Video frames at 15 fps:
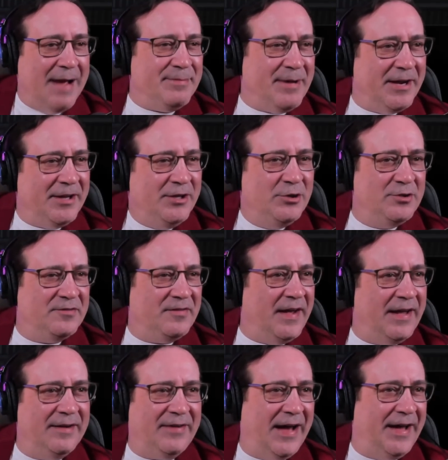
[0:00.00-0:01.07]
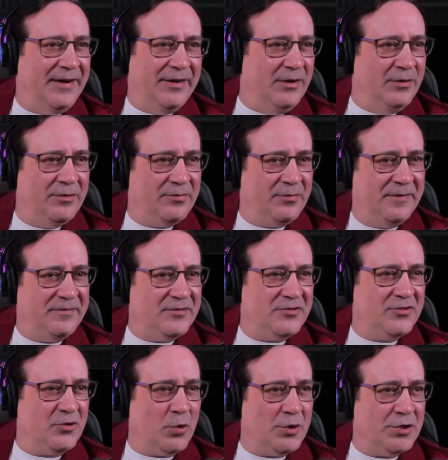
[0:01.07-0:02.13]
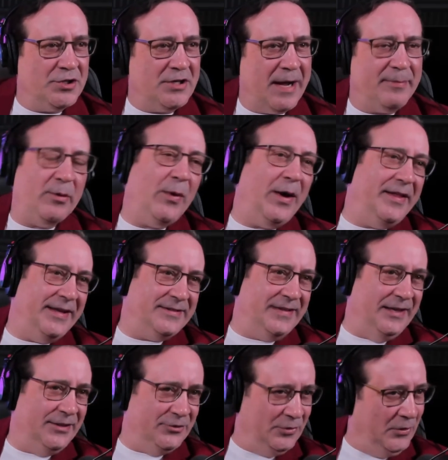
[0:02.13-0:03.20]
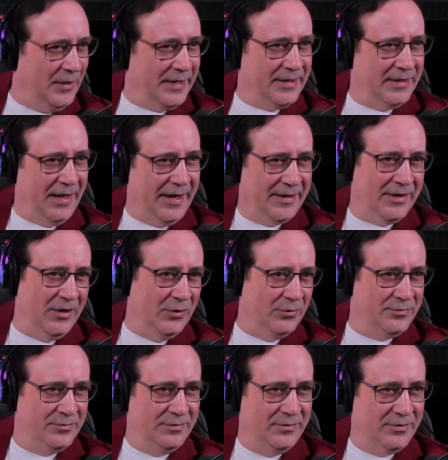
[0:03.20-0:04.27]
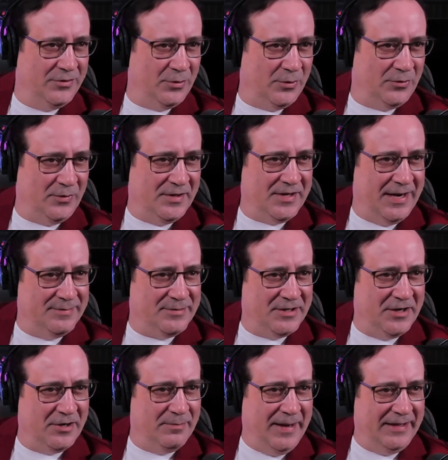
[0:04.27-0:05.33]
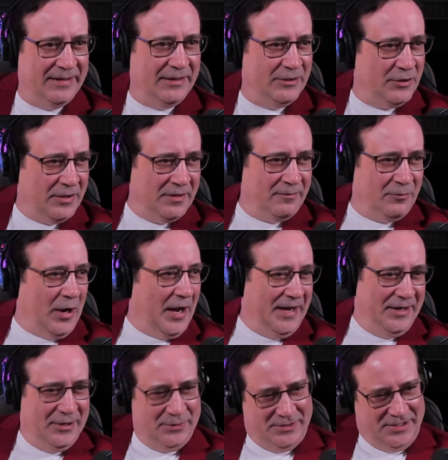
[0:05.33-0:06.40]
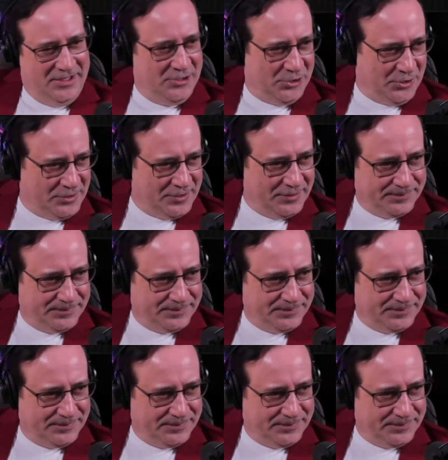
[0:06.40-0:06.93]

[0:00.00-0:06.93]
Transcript: I'm not a huge fan of I don't know thrift store shopping. Well, that's not true. I, mm-hmm. I go two or three times a year mainly looking for Idaho t-shirts.